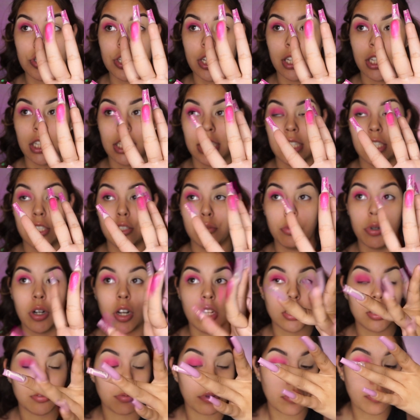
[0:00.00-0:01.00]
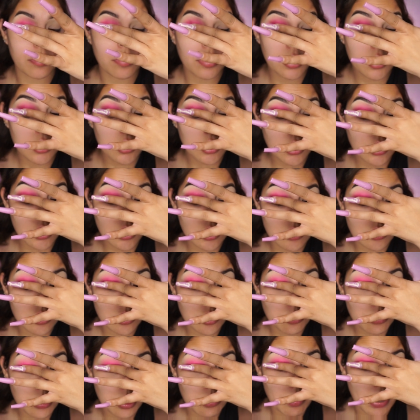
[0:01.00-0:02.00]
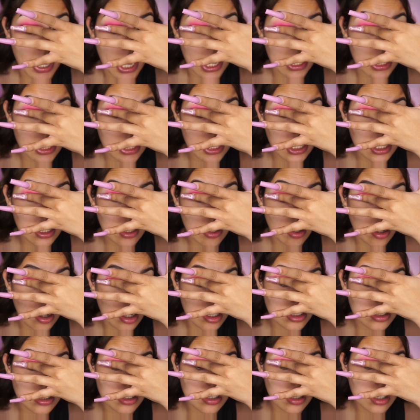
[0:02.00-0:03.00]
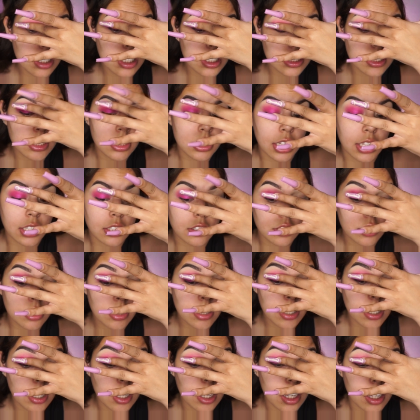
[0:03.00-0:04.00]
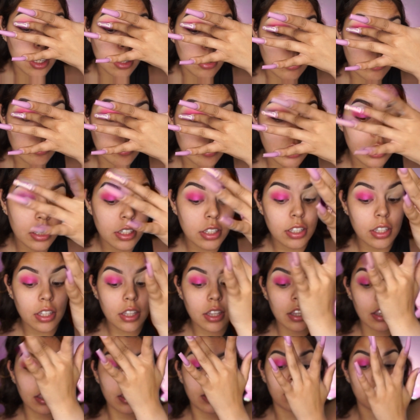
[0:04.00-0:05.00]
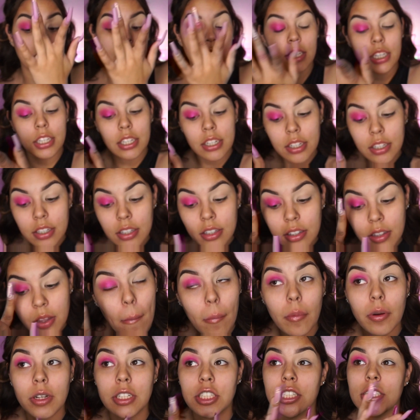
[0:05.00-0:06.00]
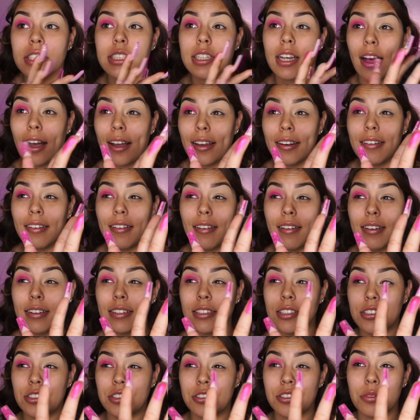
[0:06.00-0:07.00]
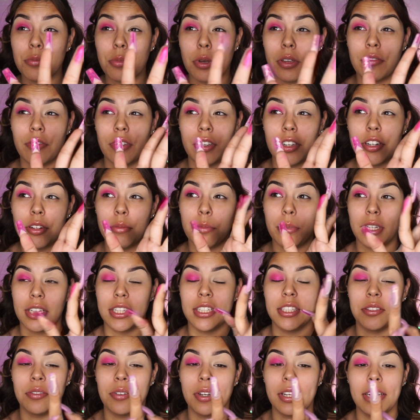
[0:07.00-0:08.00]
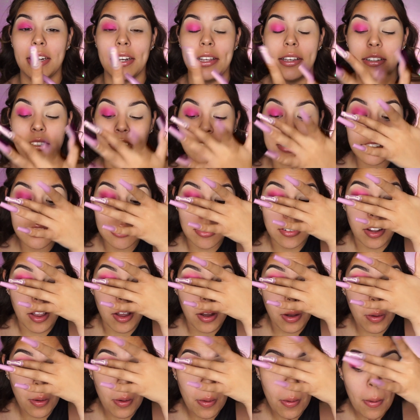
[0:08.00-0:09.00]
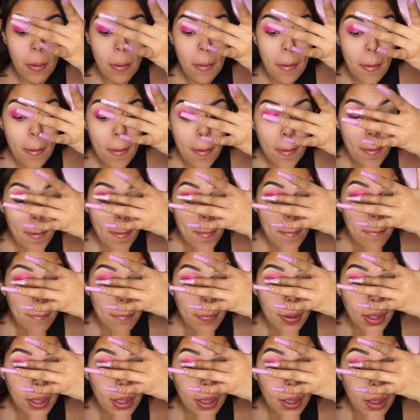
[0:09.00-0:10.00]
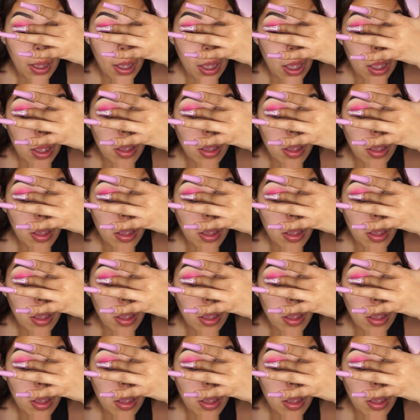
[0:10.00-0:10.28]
taking a little bit onto my finger and I'm just gonna be packing it onto the center of the lid, which is kind of hard to do with my finger because my nails are so long, but